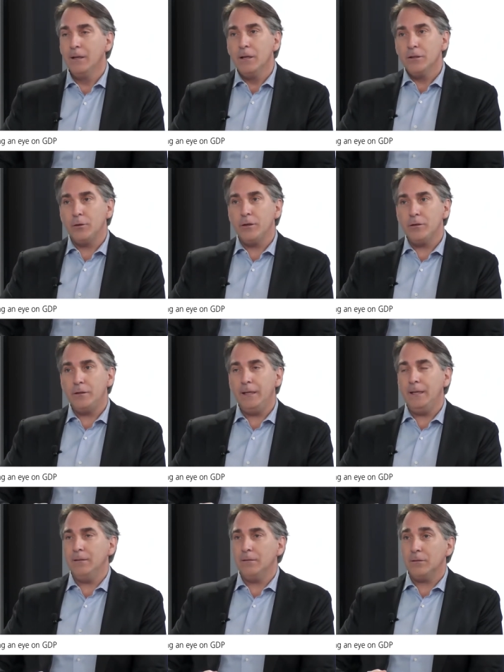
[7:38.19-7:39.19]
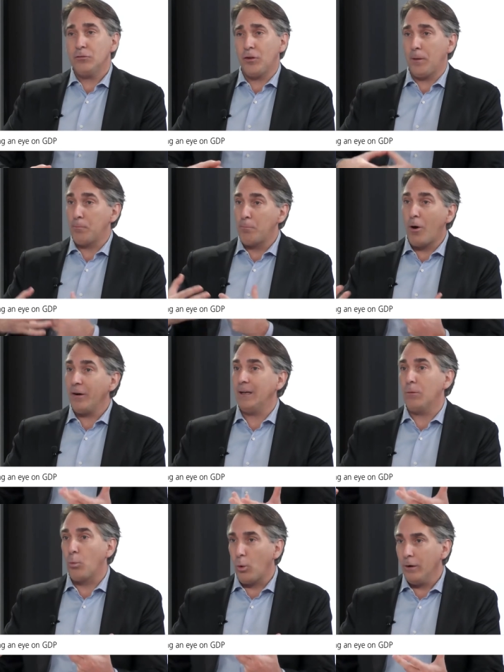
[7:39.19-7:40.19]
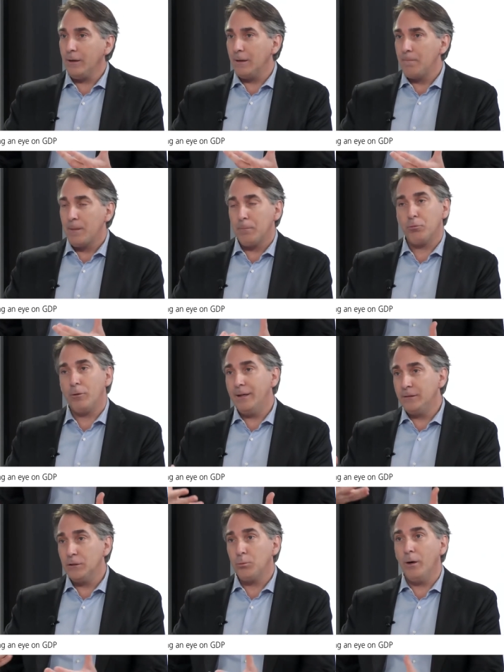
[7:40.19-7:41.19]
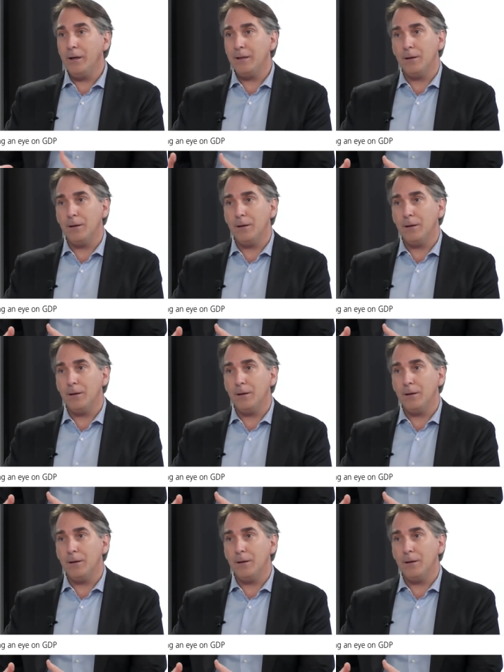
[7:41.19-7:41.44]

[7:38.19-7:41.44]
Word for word: So you're seeing sort of the market work prices work,